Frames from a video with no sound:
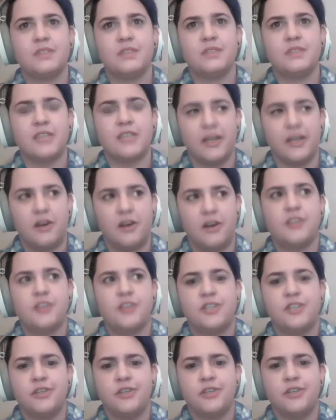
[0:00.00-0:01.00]

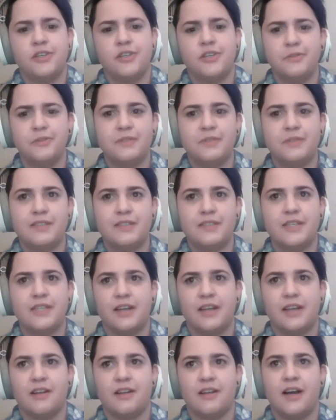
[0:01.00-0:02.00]
technology you use in
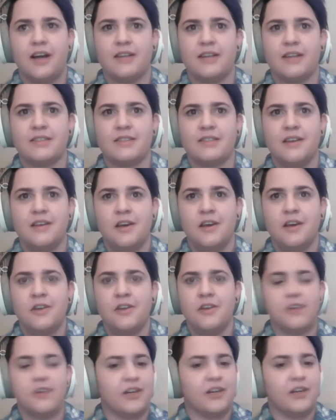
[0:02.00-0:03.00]
that class.
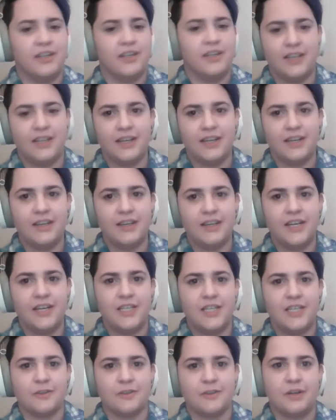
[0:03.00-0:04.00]
You're not going to get it in
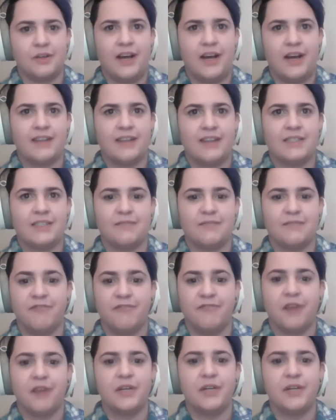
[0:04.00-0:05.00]
any other class. It's
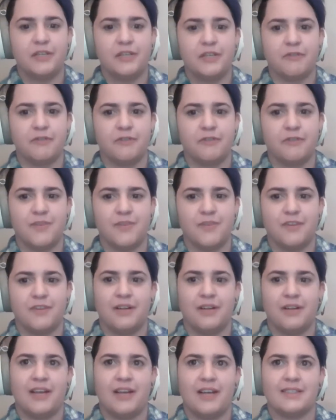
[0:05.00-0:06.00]
very different from other
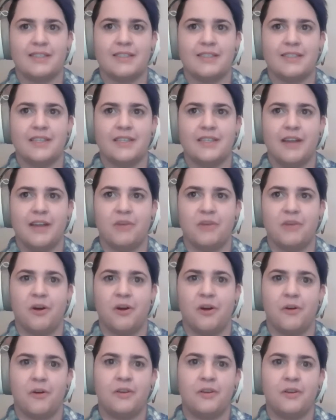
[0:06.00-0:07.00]
classes in that
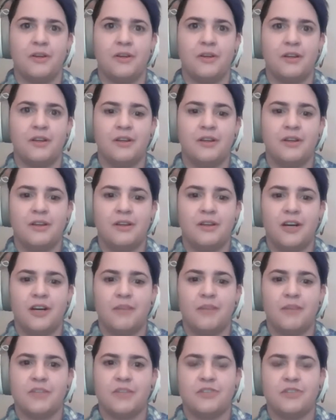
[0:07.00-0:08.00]
regard,
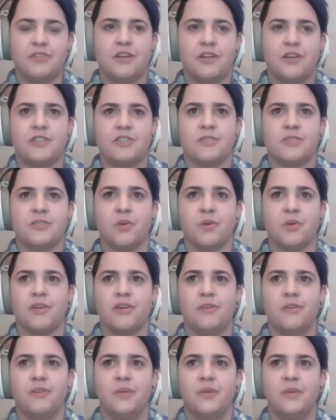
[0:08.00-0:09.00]
because you're not just
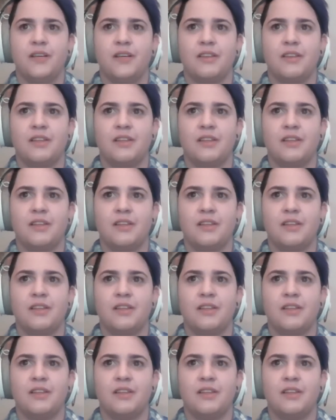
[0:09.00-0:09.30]
working with,